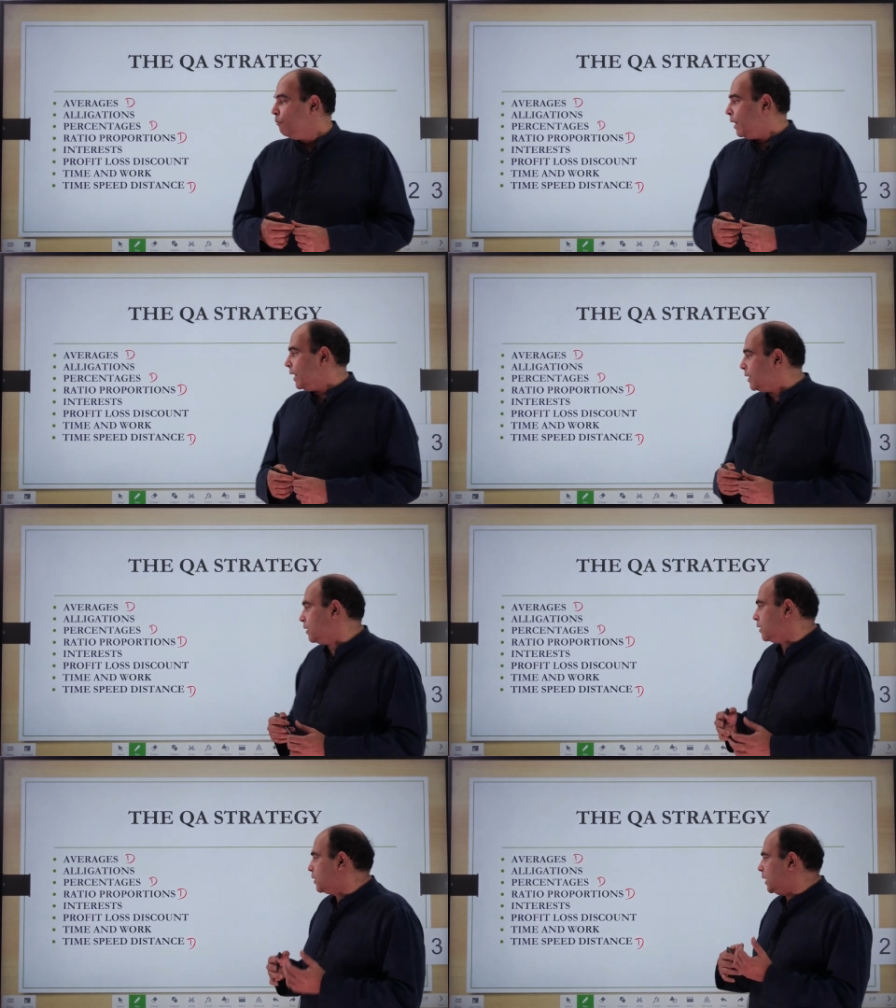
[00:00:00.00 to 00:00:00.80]
whereas
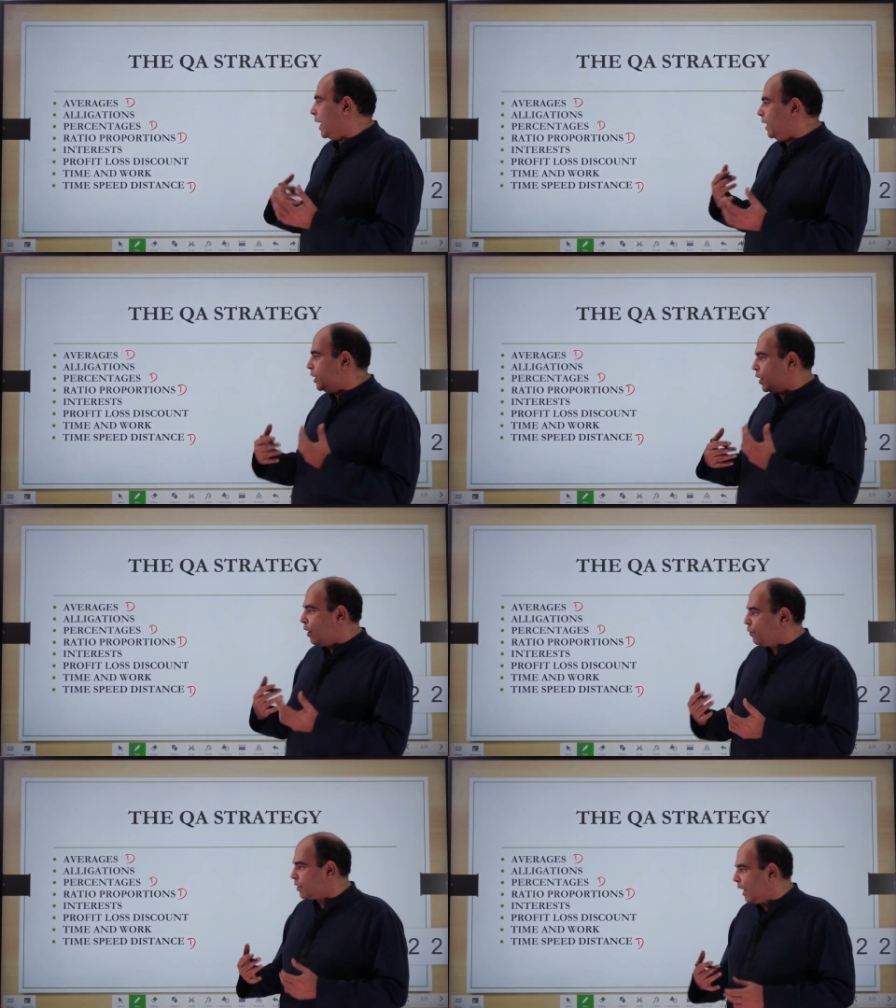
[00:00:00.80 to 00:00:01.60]
slightly
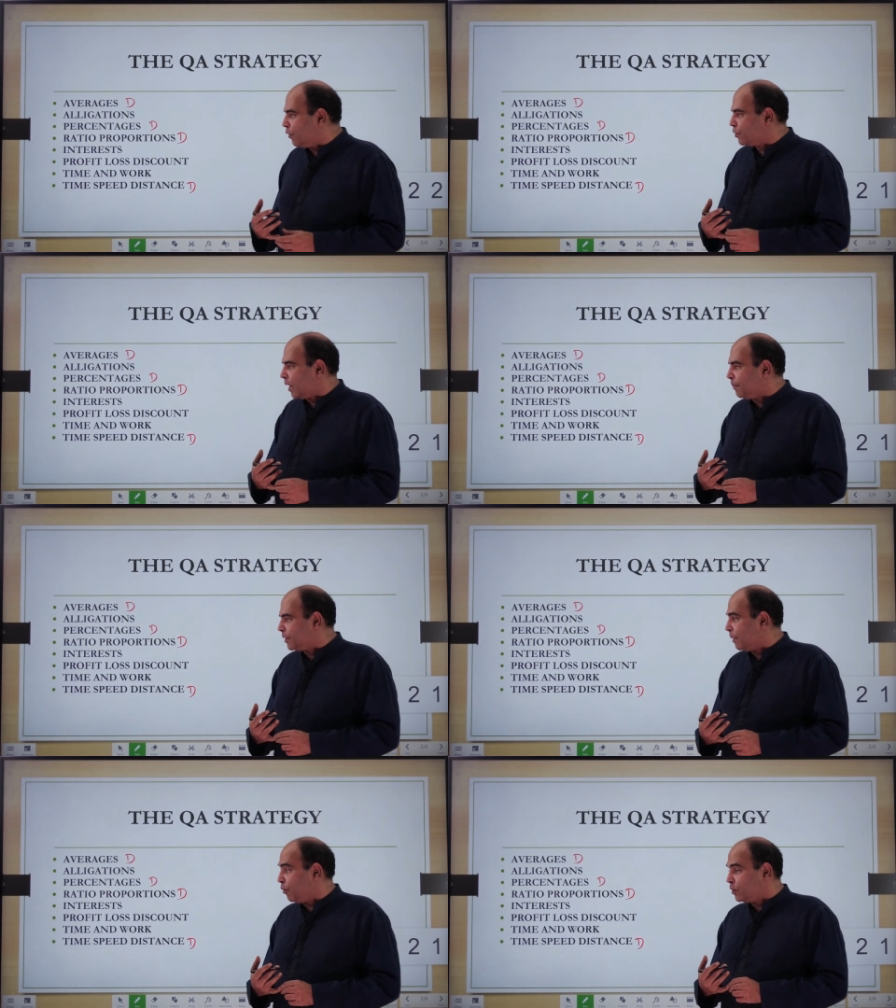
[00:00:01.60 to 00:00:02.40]
shallow, shallow
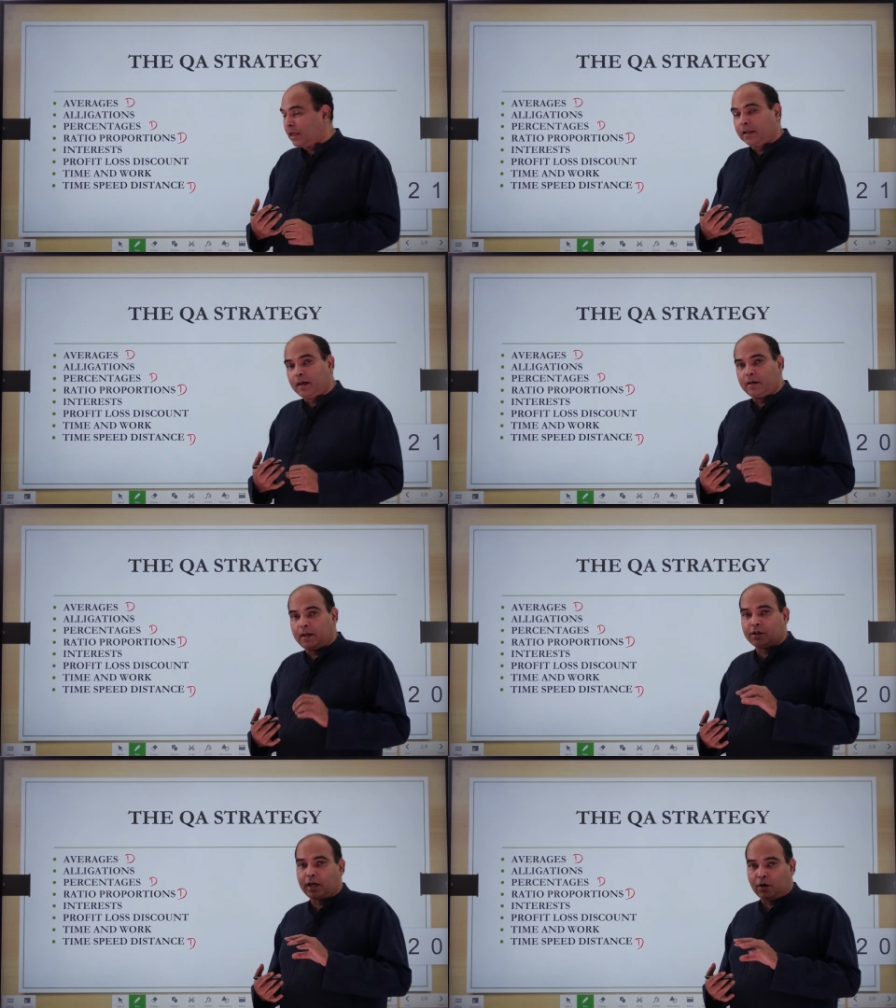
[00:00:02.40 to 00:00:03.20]
chapters, I'm not saying that
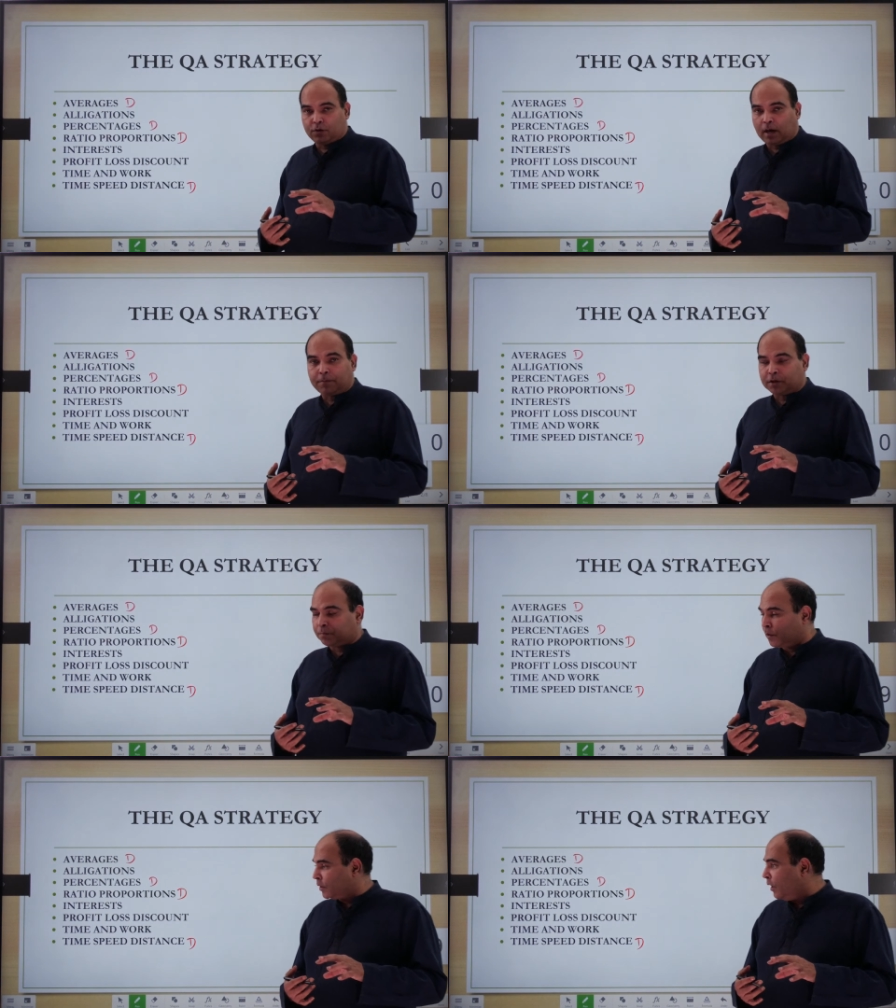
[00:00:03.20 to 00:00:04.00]
they're shallow
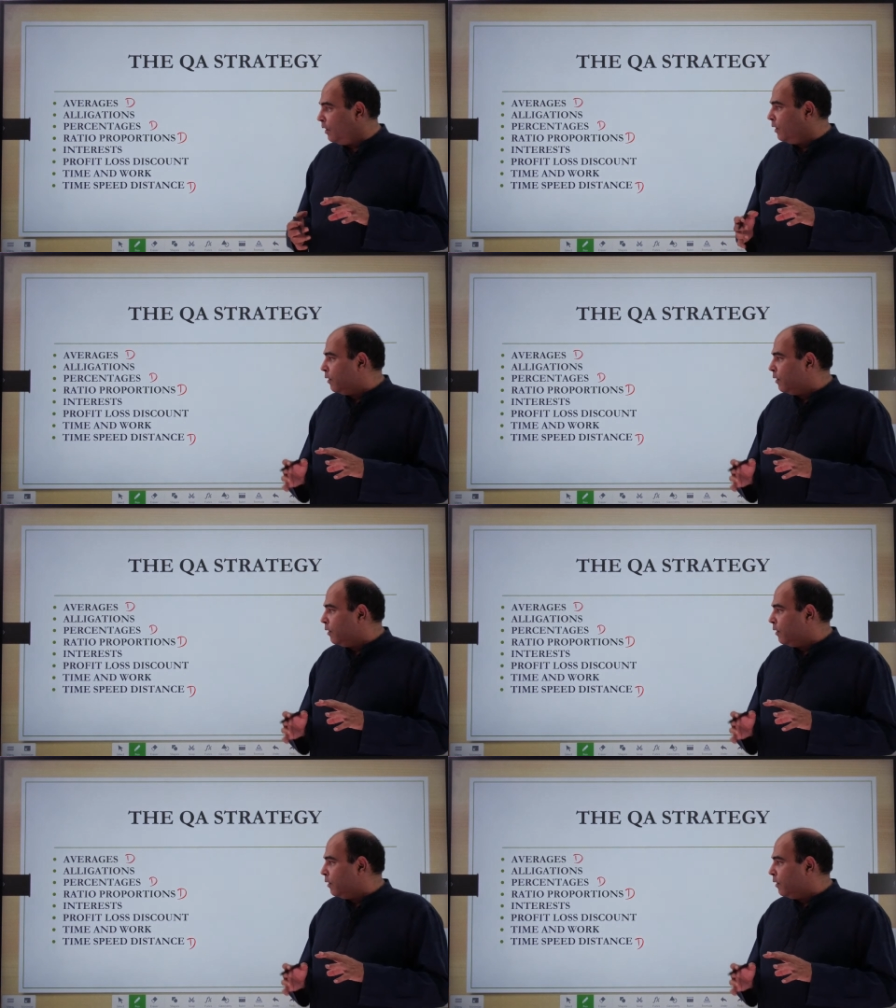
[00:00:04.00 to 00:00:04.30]
chapters per se,